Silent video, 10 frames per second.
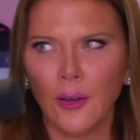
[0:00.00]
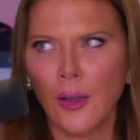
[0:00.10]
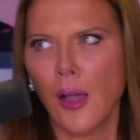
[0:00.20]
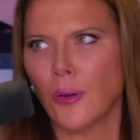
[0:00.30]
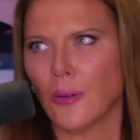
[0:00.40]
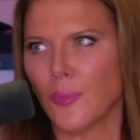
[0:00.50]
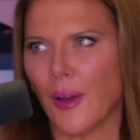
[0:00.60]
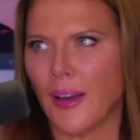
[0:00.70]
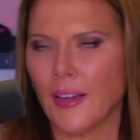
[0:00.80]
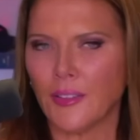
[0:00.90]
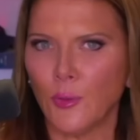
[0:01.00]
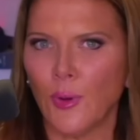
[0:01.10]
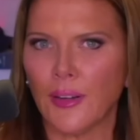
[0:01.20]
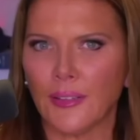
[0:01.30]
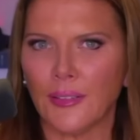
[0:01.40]
Oh, my gosh, you
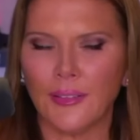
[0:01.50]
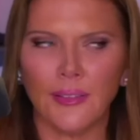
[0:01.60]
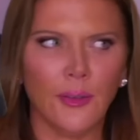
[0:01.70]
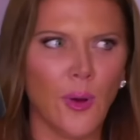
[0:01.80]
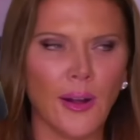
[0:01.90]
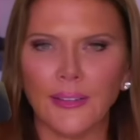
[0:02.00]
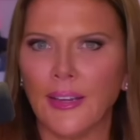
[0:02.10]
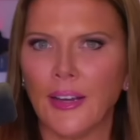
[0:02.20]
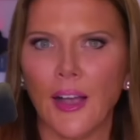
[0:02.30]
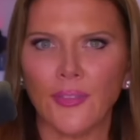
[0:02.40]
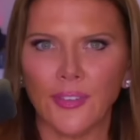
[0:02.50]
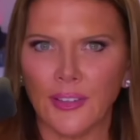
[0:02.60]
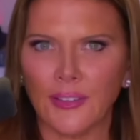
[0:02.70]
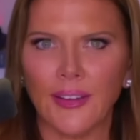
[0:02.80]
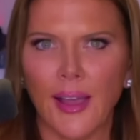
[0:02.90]
want to tick off
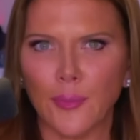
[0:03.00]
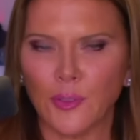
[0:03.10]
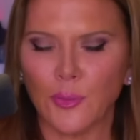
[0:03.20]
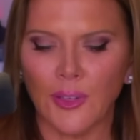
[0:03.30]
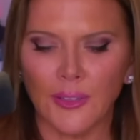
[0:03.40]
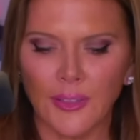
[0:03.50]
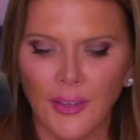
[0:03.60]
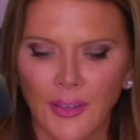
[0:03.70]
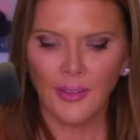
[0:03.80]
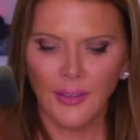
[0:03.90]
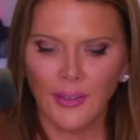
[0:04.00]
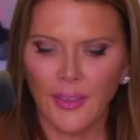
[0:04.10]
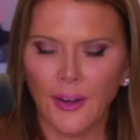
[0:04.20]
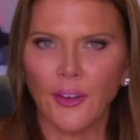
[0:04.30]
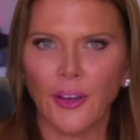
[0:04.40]
the establishment.
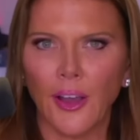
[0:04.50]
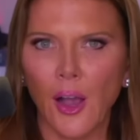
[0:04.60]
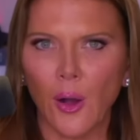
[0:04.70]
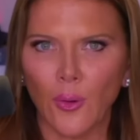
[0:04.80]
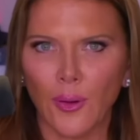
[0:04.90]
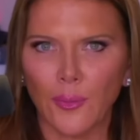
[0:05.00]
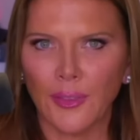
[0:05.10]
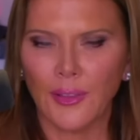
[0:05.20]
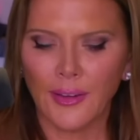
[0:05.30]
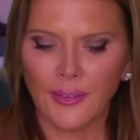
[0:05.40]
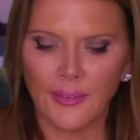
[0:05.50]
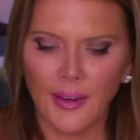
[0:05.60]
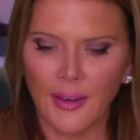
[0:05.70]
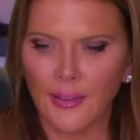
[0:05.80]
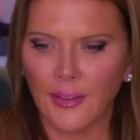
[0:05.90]
there you go. I mean, the next
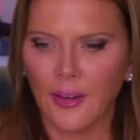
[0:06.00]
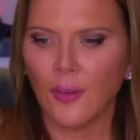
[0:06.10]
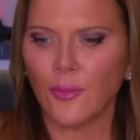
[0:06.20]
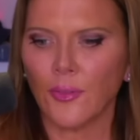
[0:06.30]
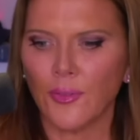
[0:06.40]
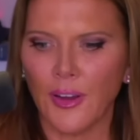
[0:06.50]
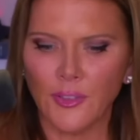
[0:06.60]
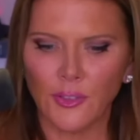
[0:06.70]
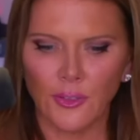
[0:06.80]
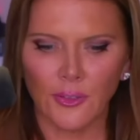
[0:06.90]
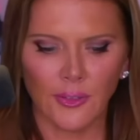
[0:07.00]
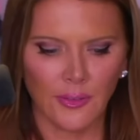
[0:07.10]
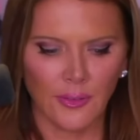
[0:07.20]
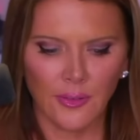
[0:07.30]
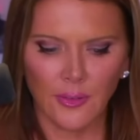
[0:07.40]
day, the cover of Nature,
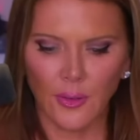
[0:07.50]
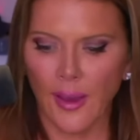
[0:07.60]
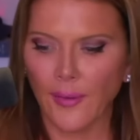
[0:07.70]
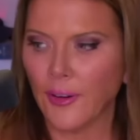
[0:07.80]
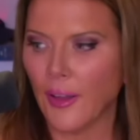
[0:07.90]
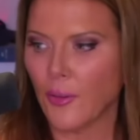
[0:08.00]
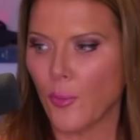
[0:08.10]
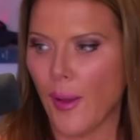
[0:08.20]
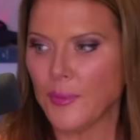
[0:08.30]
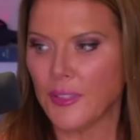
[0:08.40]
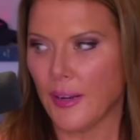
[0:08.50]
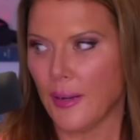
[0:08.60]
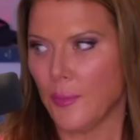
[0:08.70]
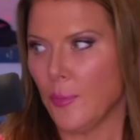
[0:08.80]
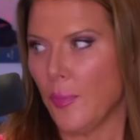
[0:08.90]
every other
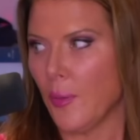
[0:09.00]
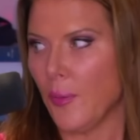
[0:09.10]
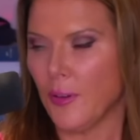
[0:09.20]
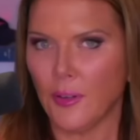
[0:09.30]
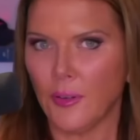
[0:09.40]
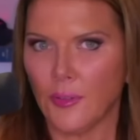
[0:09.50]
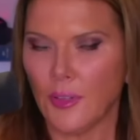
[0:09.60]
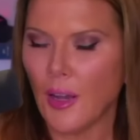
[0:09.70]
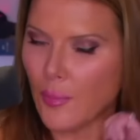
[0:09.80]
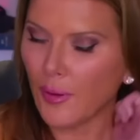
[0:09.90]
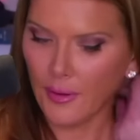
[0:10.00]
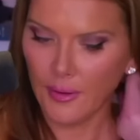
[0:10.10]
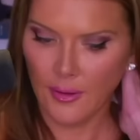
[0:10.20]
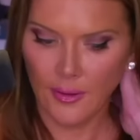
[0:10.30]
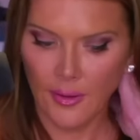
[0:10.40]
website. I mean, by the way, you couldn't even talk about it
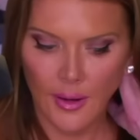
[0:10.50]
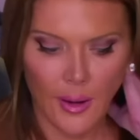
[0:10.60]
here.